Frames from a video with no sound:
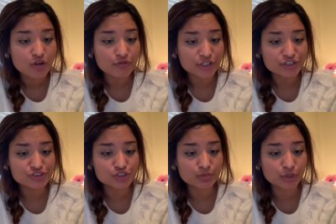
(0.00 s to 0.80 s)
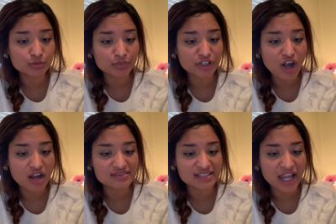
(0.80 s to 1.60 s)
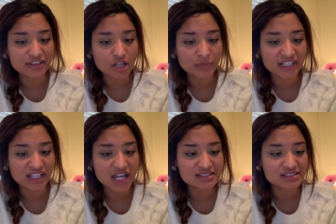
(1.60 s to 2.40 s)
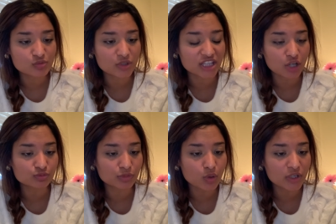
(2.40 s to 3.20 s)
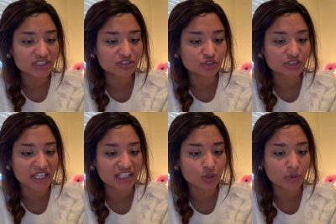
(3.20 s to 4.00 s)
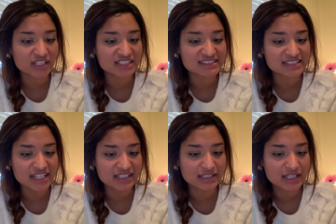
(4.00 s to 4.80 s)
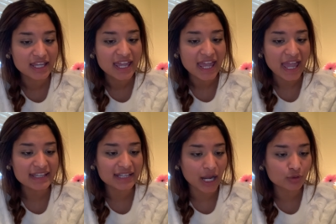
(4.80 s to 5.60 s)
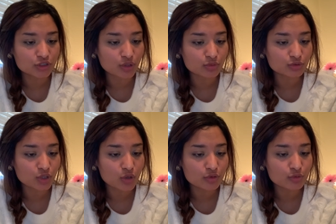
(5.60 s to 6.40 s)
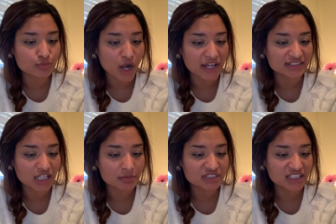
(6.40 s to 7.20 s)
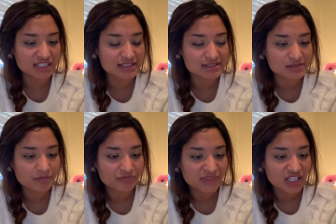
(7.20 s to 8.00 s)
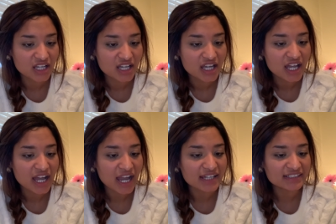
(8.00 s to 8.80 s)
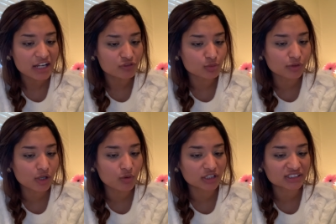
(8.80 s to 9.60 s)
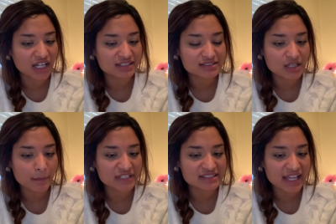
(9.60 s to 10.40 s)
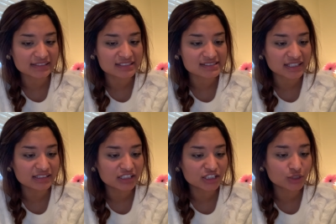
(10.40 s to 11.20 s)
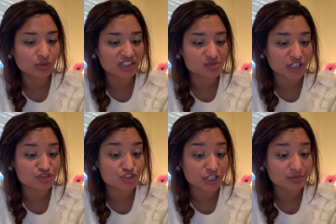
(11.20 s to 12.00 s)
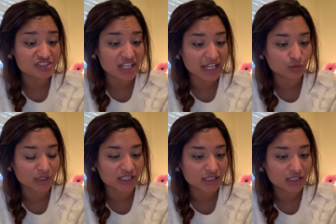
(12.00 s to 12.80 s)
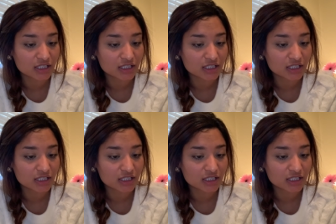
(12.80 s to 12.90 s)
First, you put peroxide on my cuts without blowing to take away the sting. And now you don't know who Brian Tumpkin is. I never blow on cuts, Miss Elliot said. You can spread germs that way.